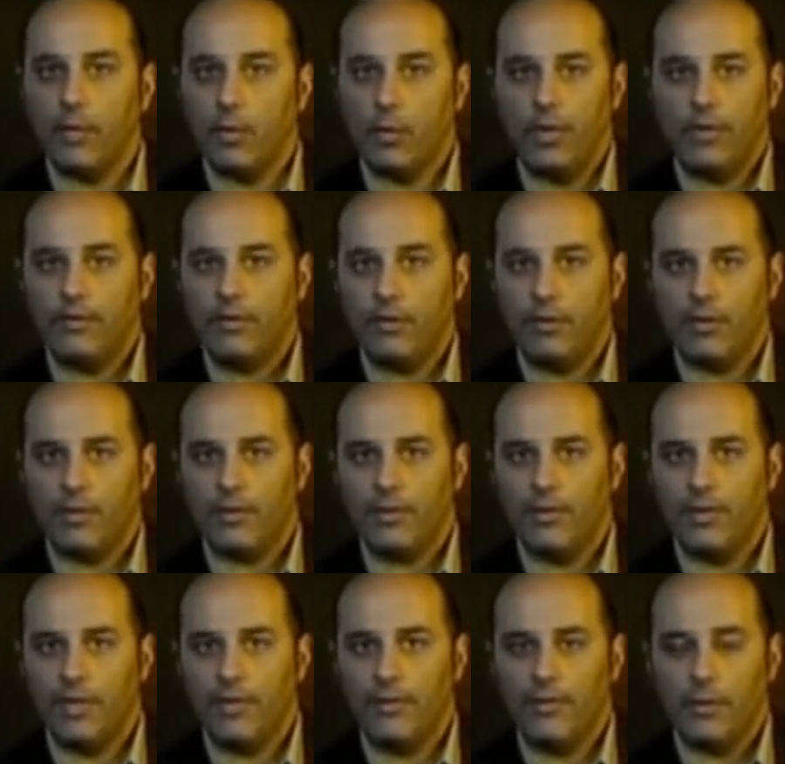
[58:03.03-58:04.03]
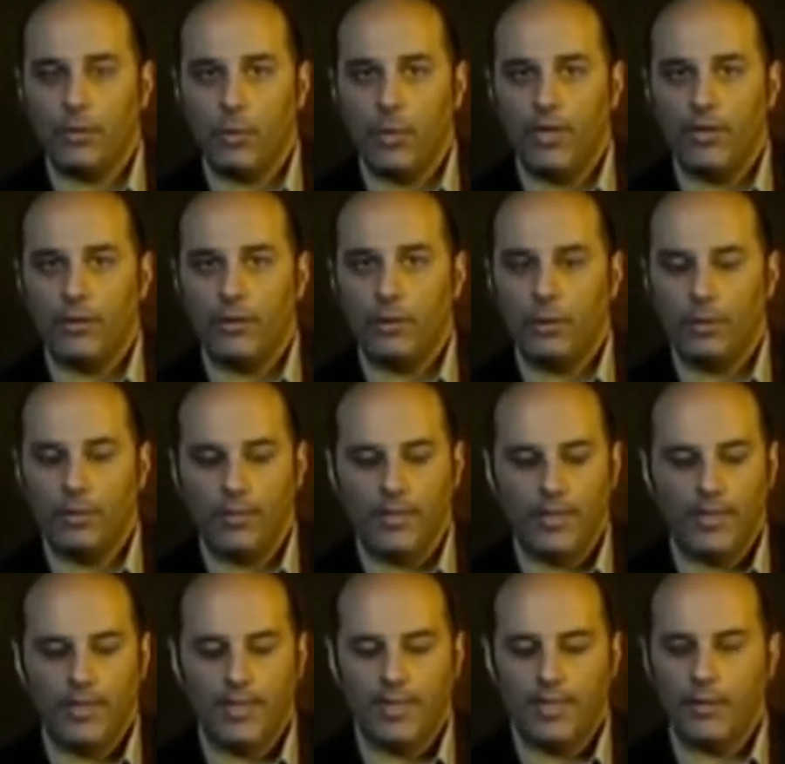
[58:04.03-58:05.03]
Well, of course, if it's one
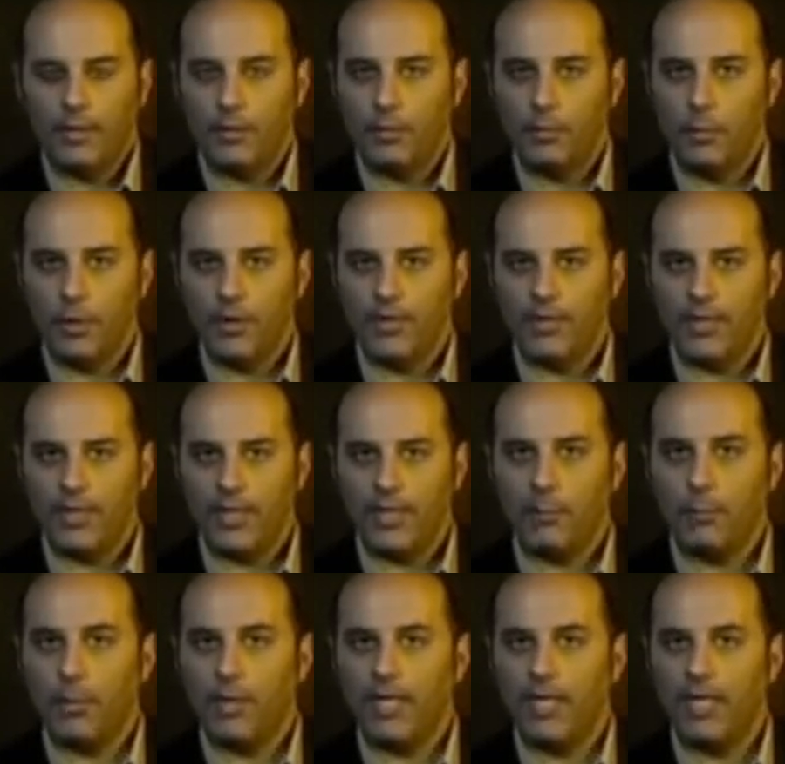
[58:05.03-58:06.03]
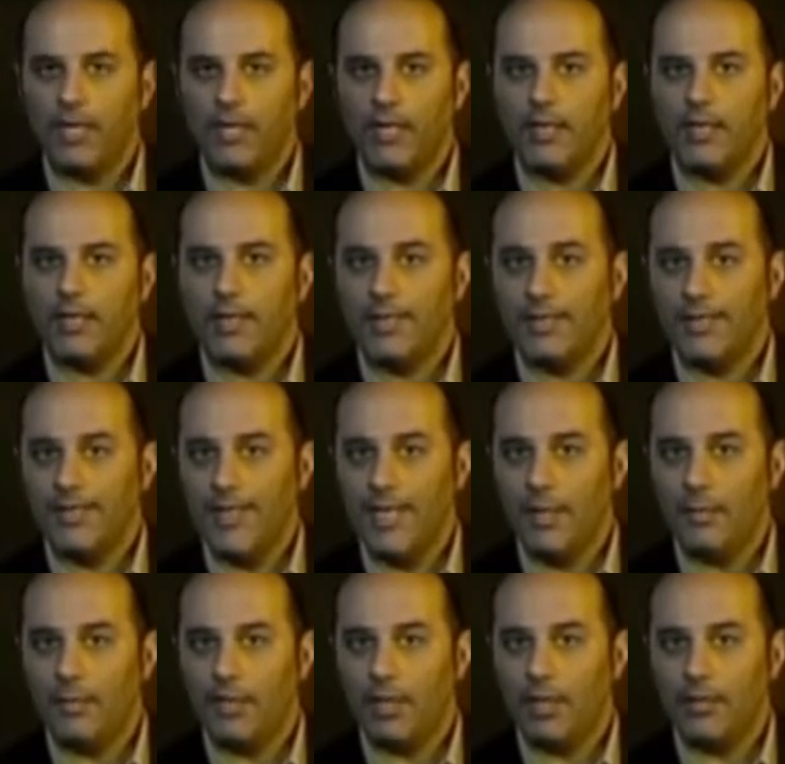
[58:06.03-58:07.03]
group dispersing and bringing the
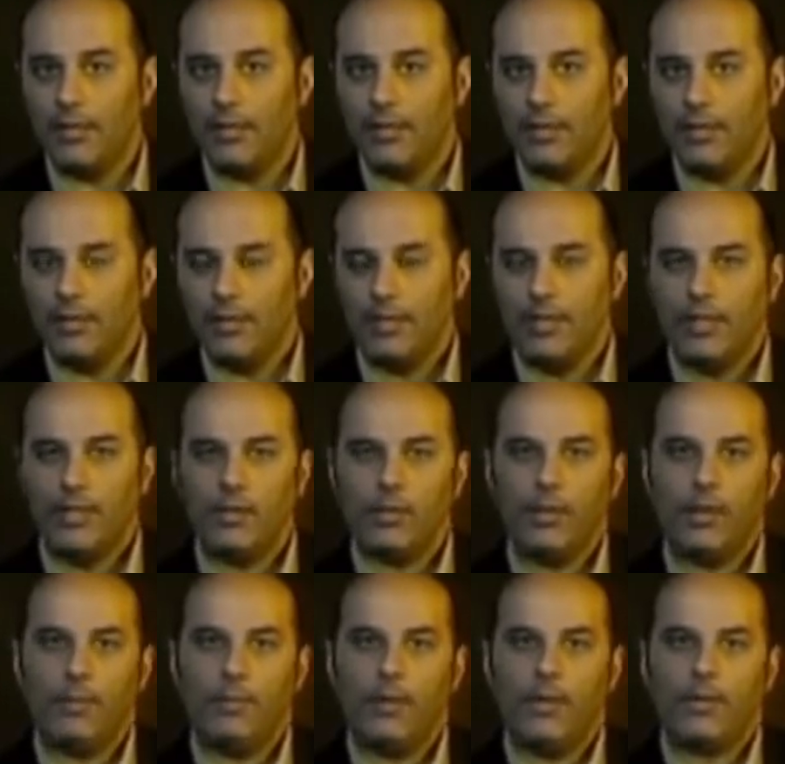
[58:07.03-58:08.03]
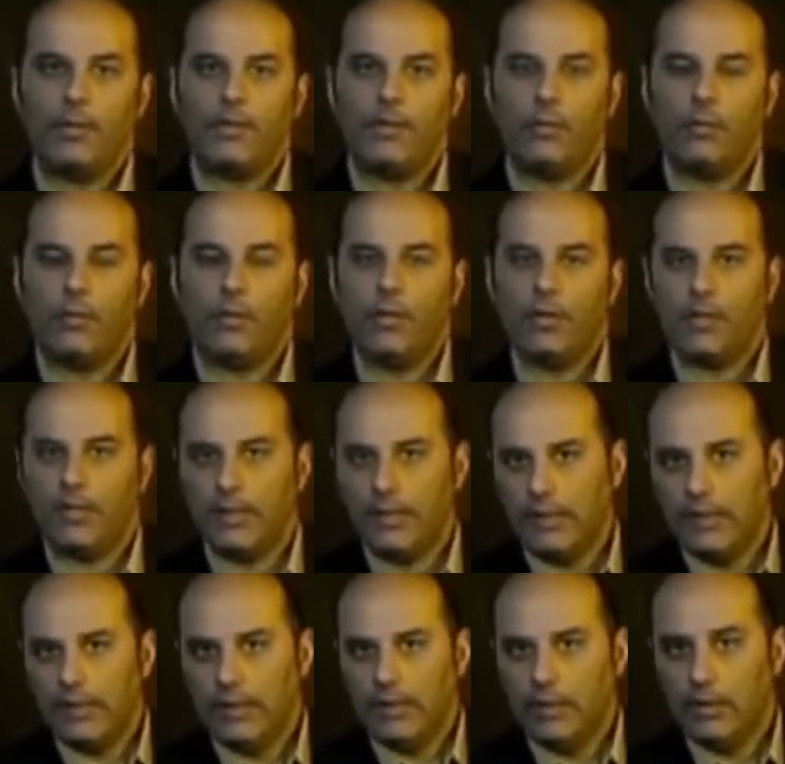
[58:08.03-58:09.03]
same culture to all parts of the world,
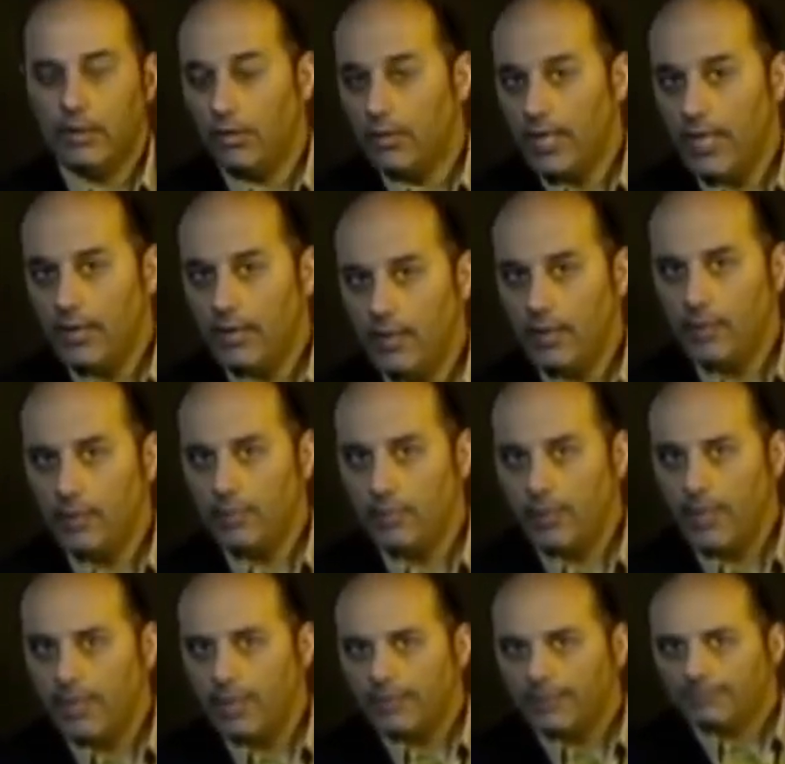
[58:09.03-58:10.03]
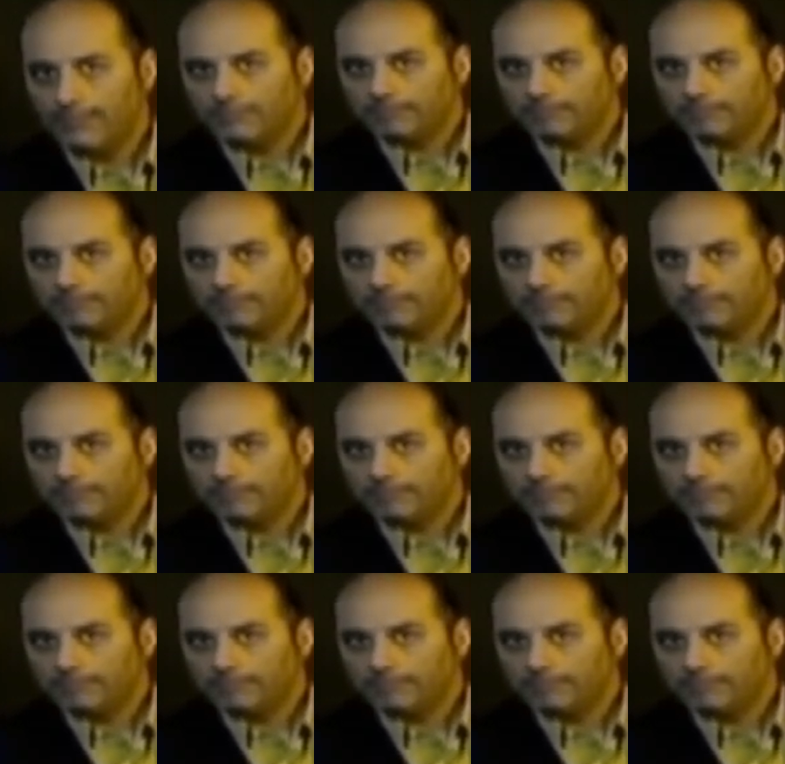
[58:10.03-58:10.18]
could that not explain it?